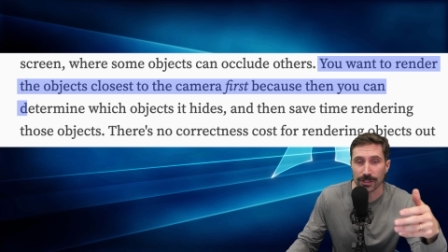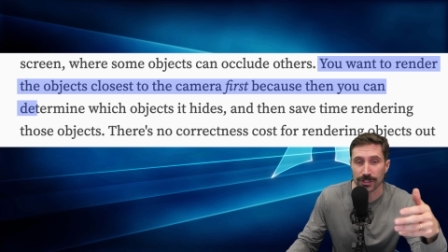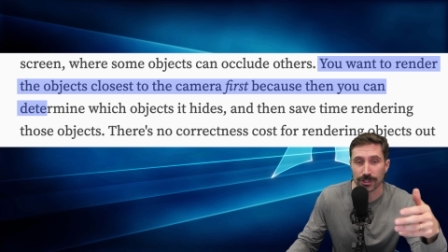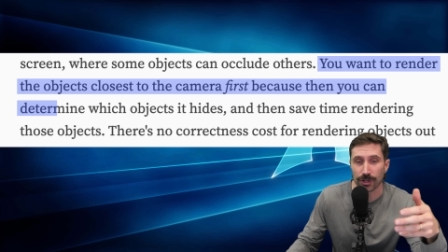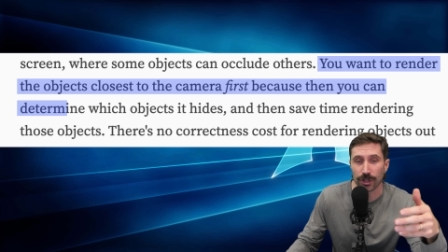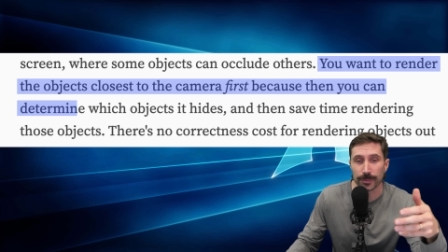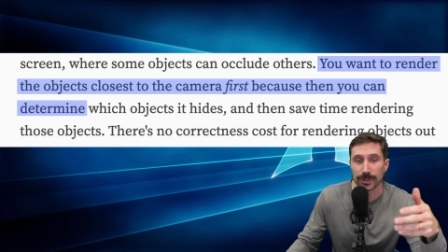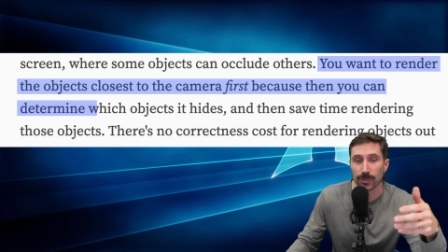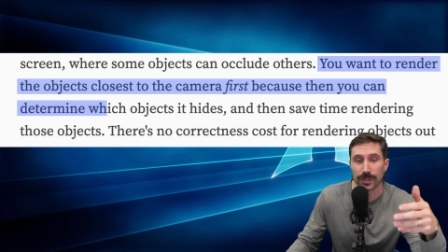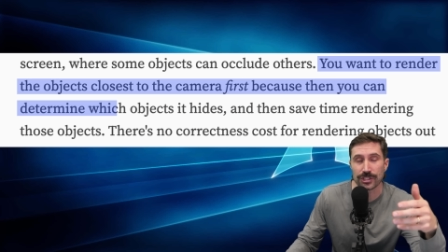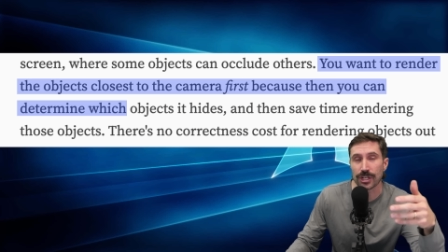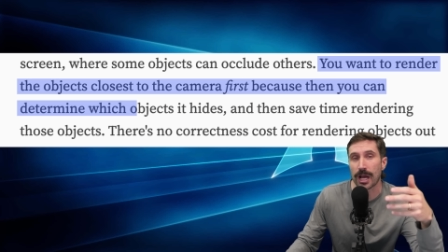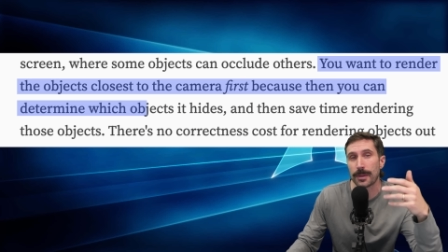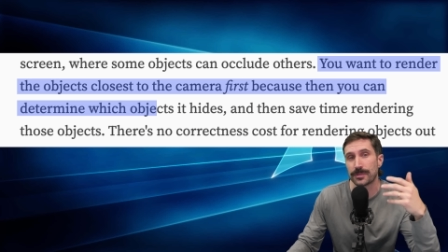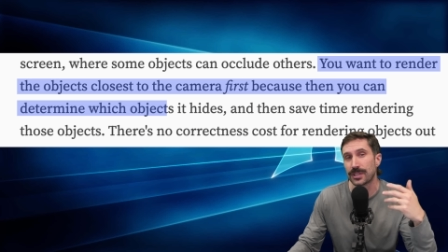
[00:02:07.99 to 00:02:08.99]
and determine which
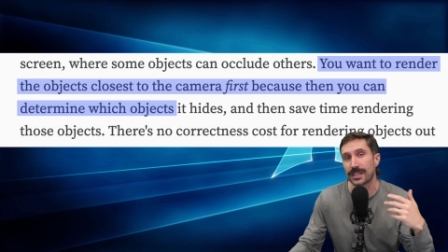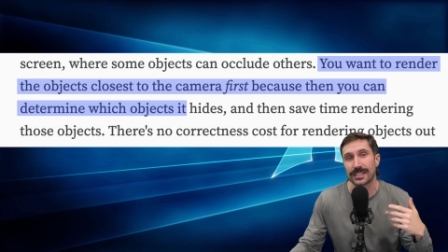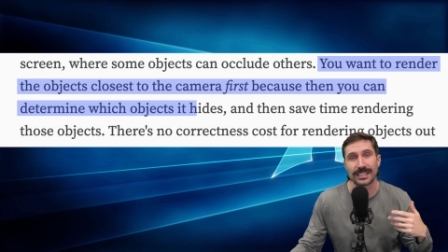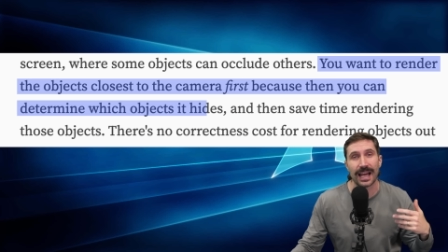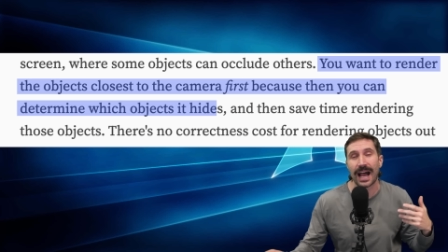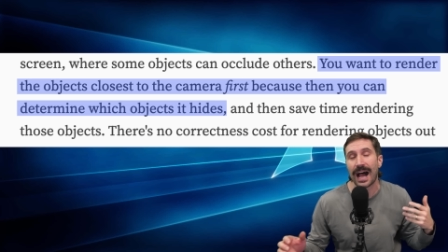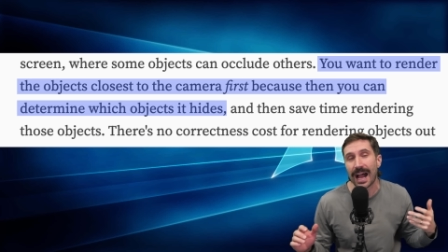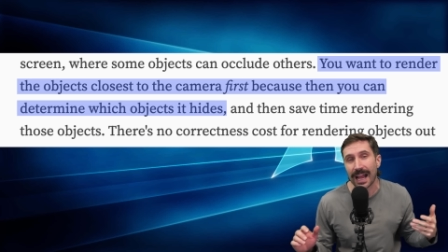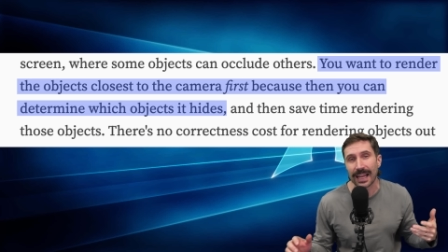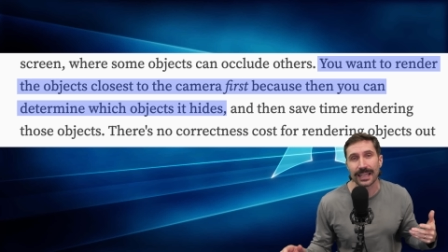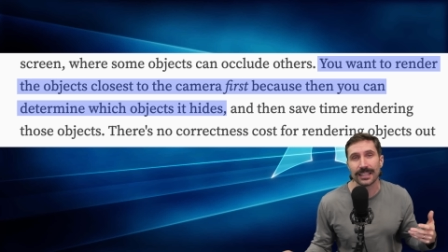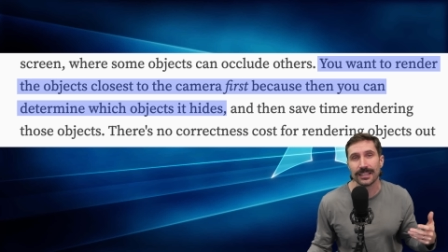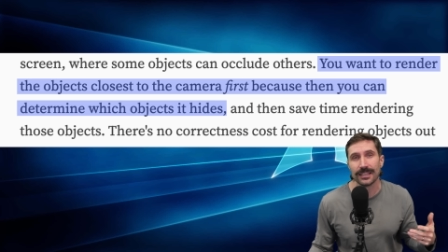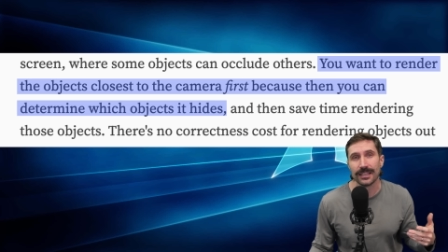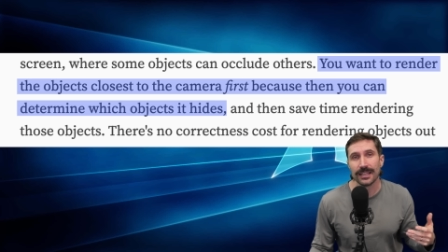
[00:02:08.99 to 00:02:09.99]
objects to
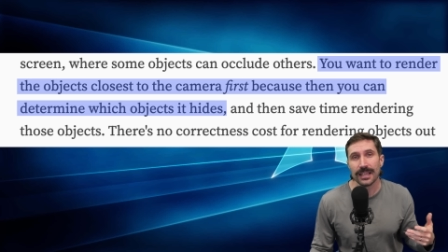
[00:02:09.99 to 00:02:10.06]
hide,